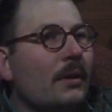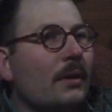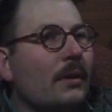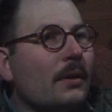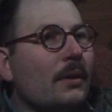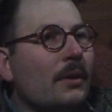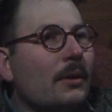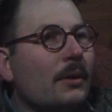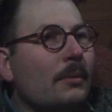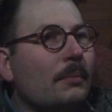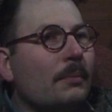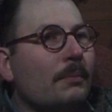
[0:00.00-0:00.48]

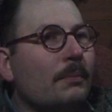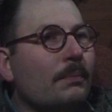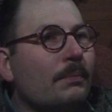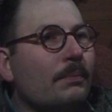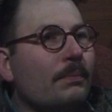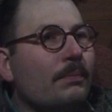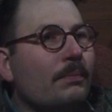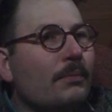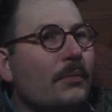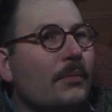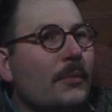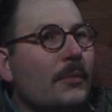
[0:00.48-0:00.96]
And
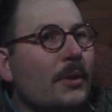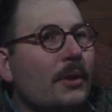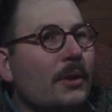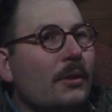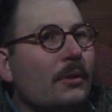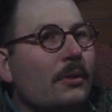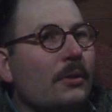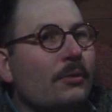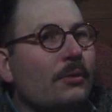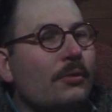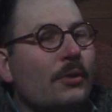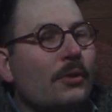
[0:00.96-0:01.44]

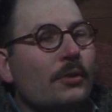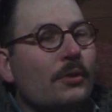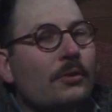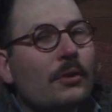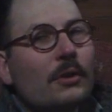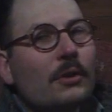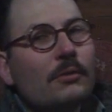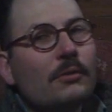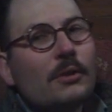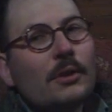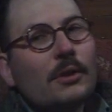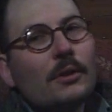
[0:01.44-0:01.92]
the first
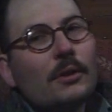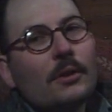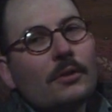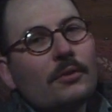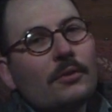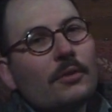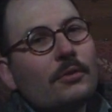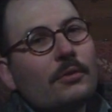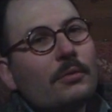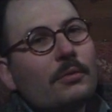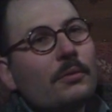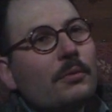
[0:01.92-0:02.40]
I realised
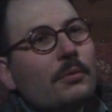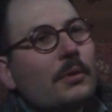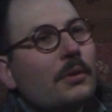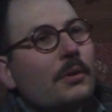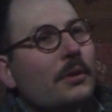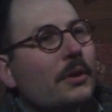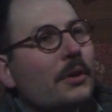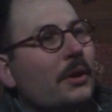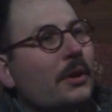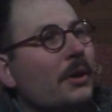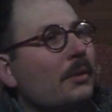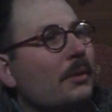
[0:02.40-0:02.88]
this was when
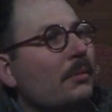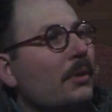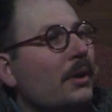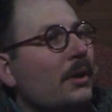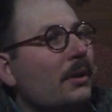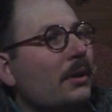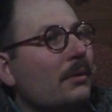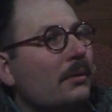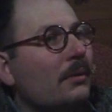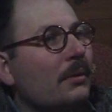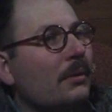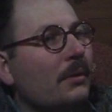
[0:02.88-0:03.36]
I came
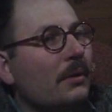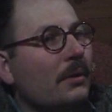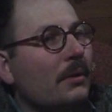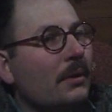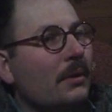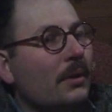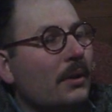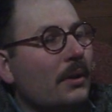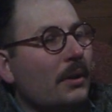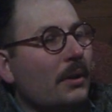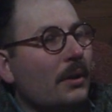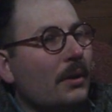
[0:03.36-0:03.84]
down,
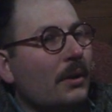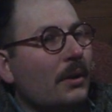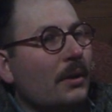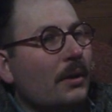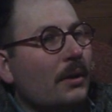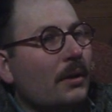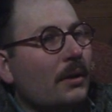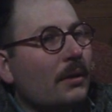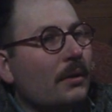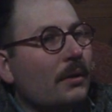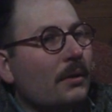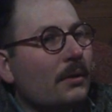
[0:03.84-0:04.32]

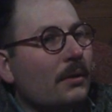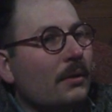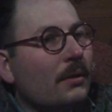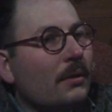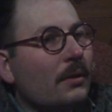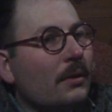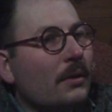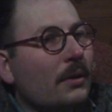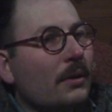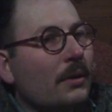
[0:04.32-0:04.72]
and